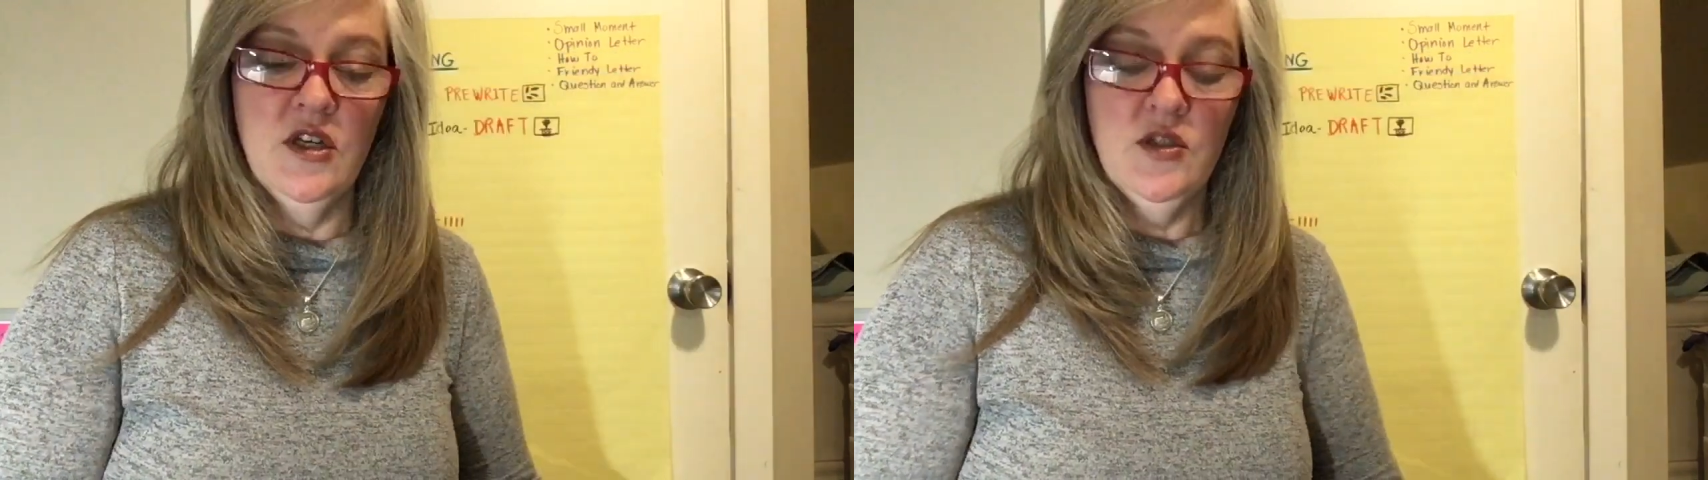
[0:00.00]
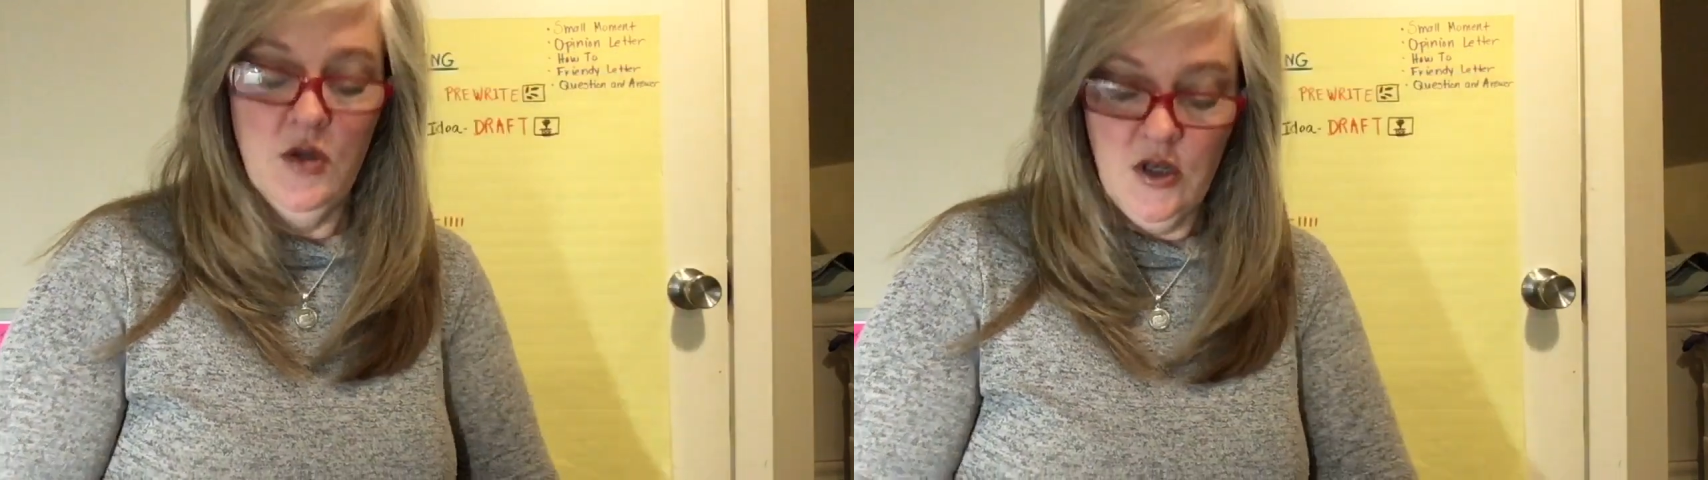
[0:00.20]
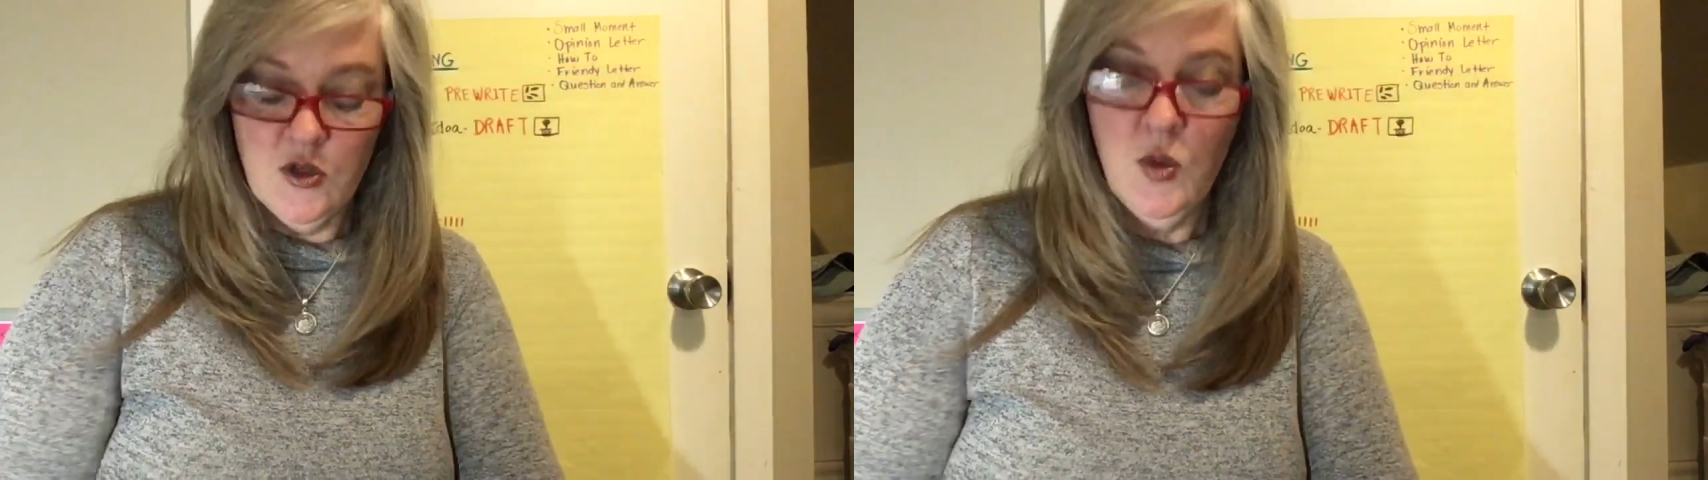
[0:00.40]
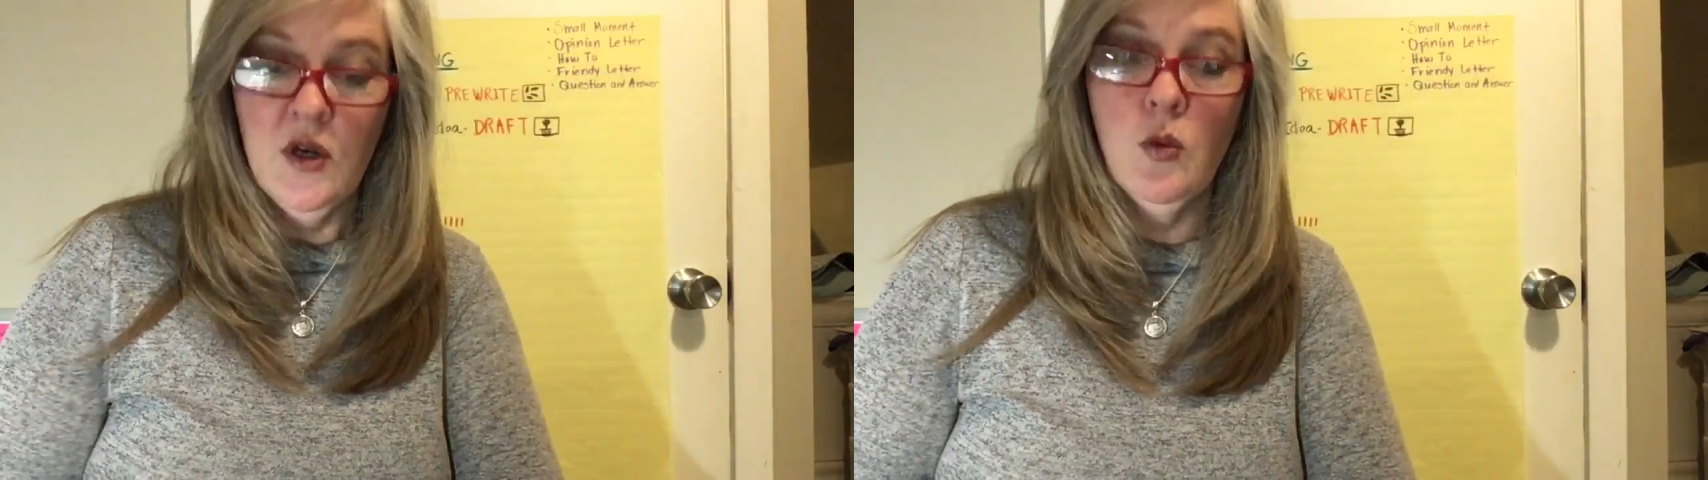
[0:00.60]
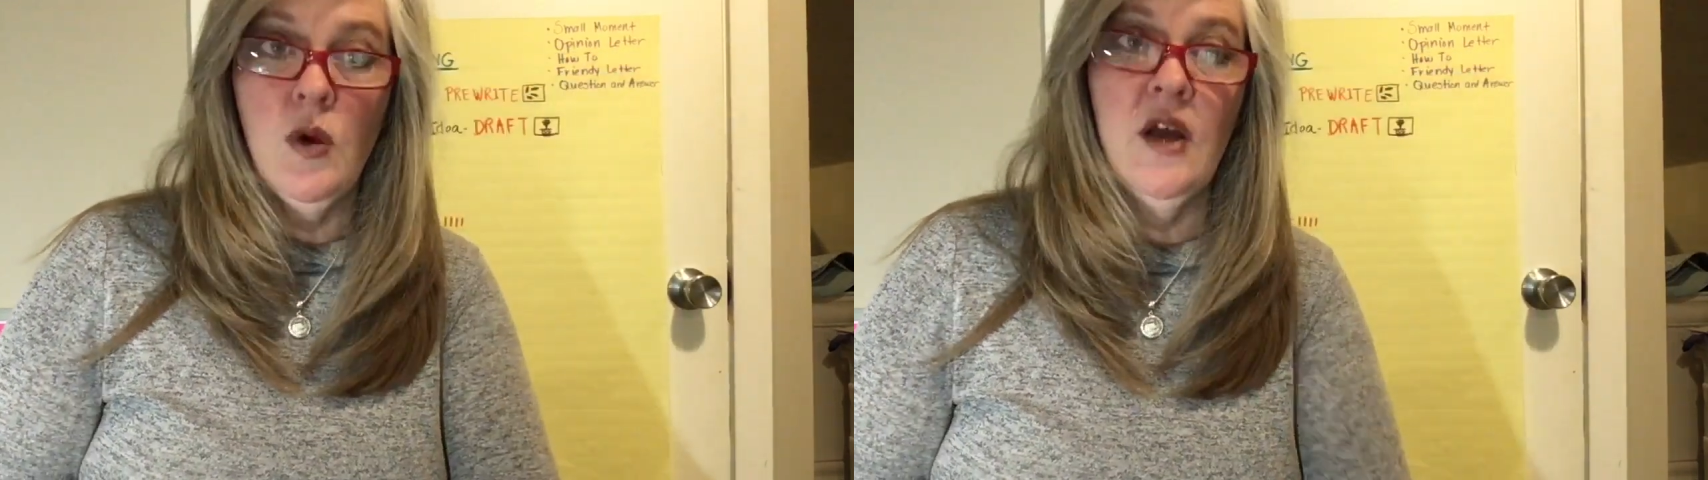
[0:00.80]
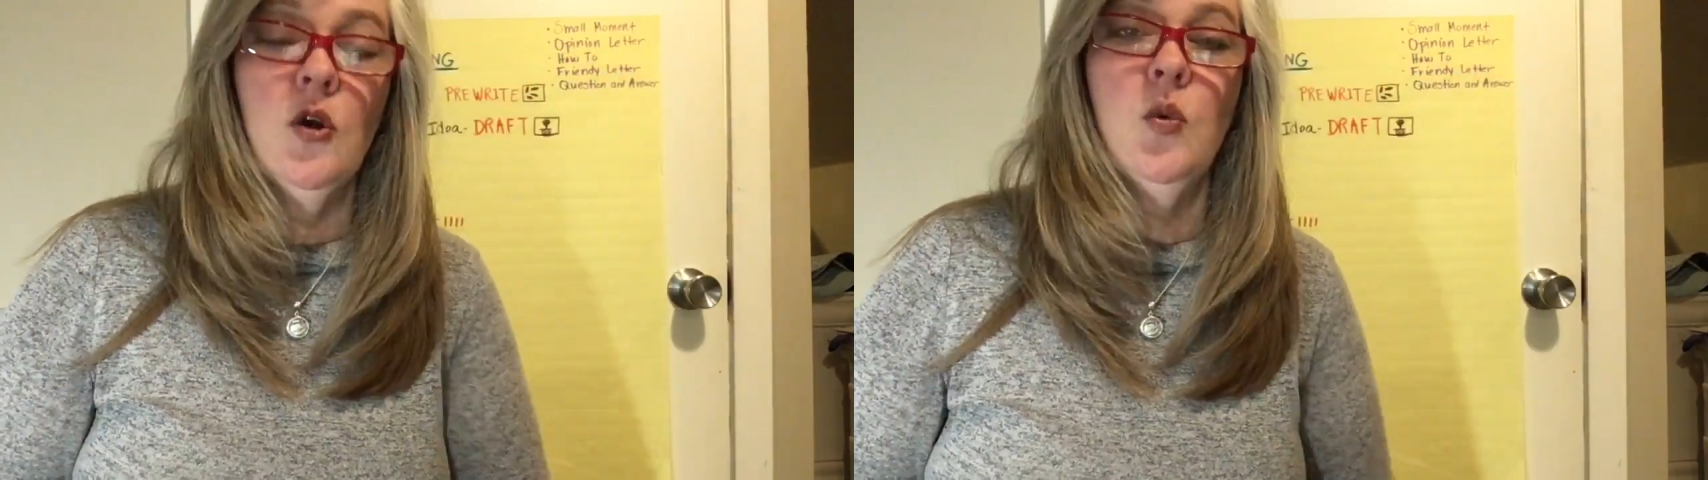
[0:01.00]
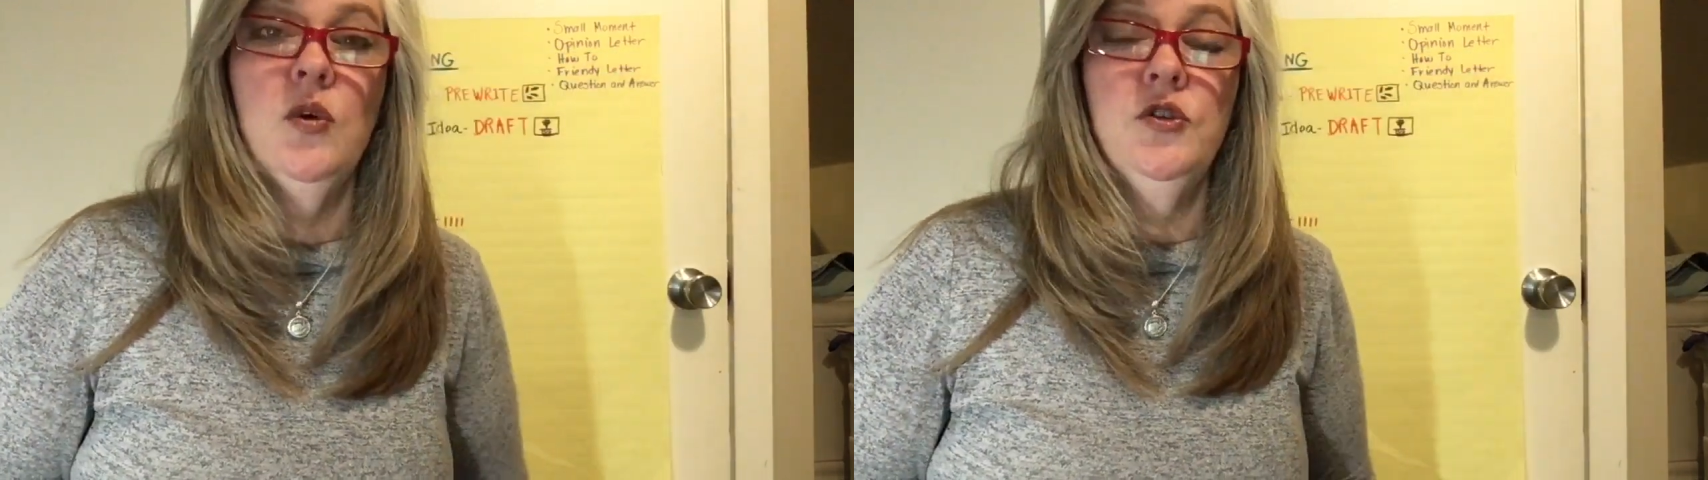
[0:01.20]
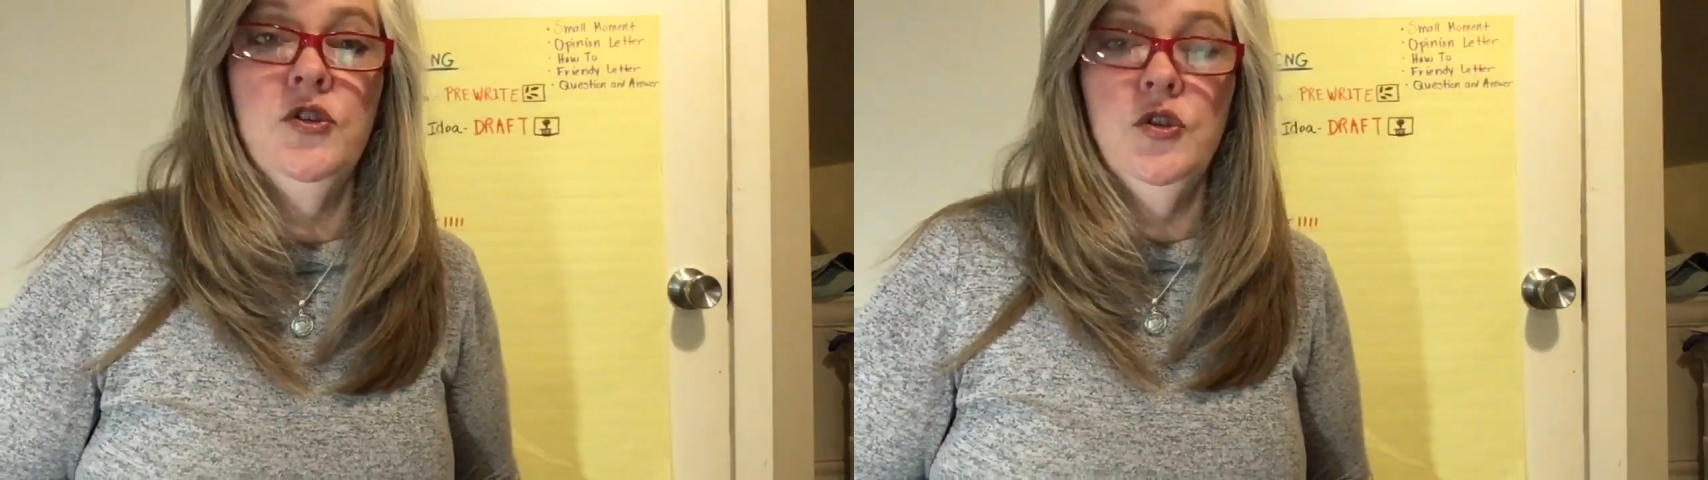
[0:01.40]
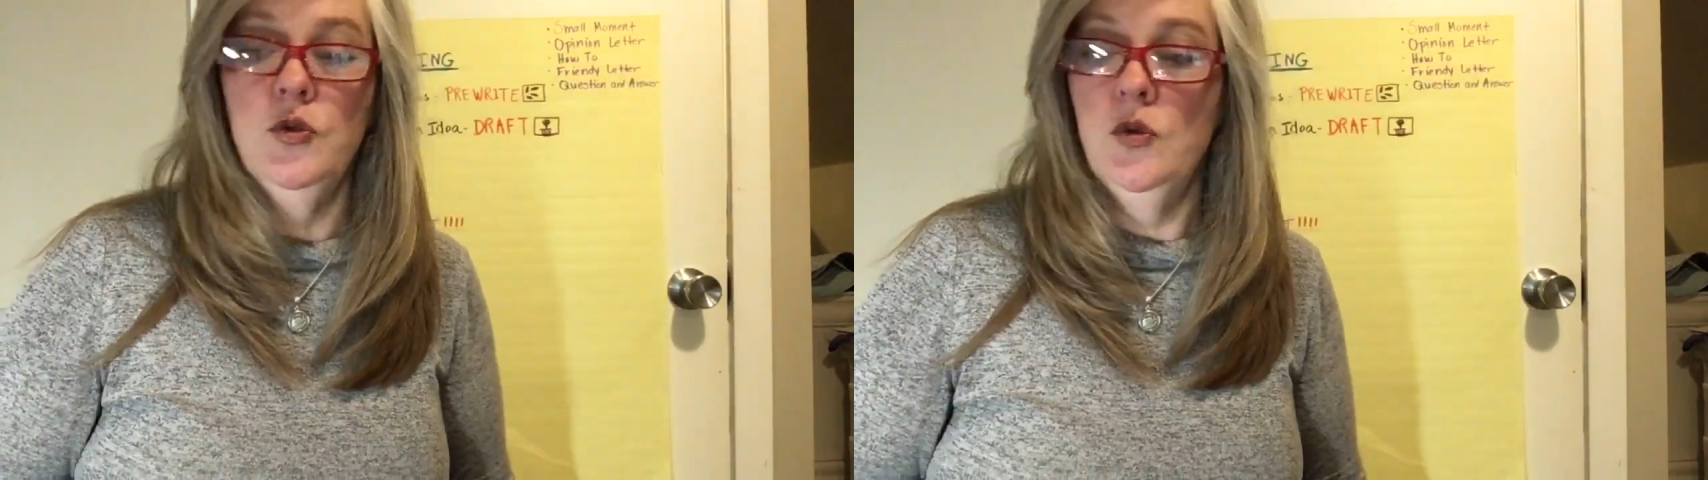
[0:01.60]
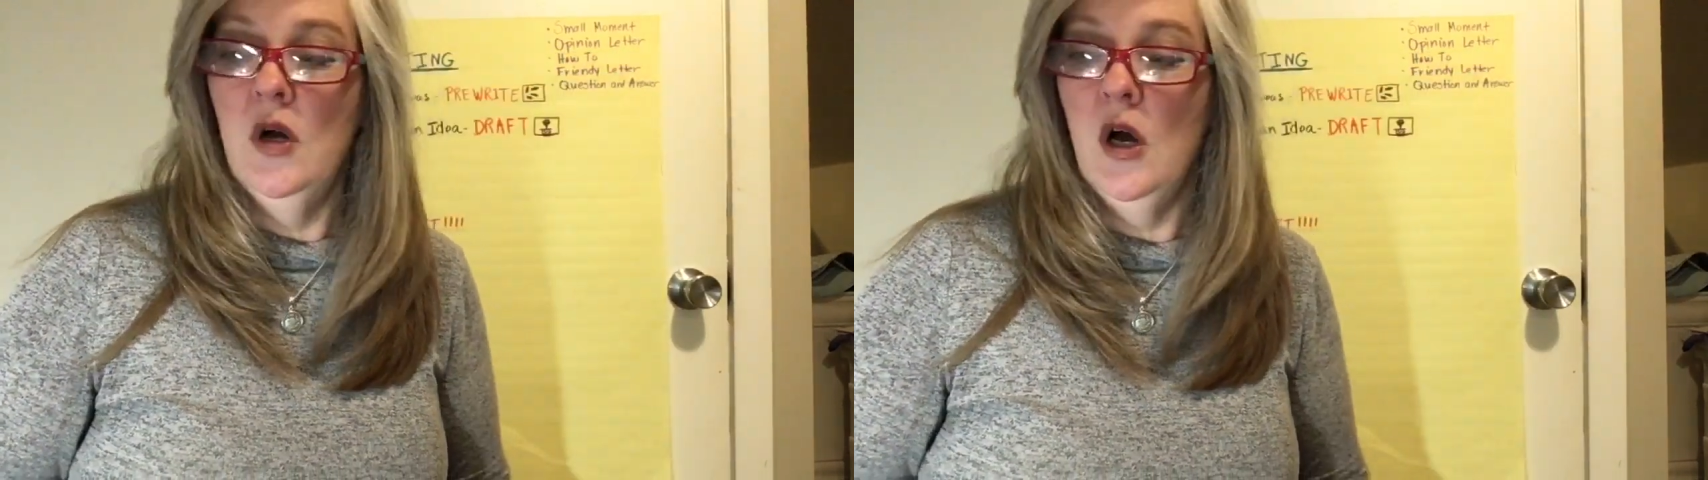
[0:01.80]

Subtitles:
So here's what a writer will do.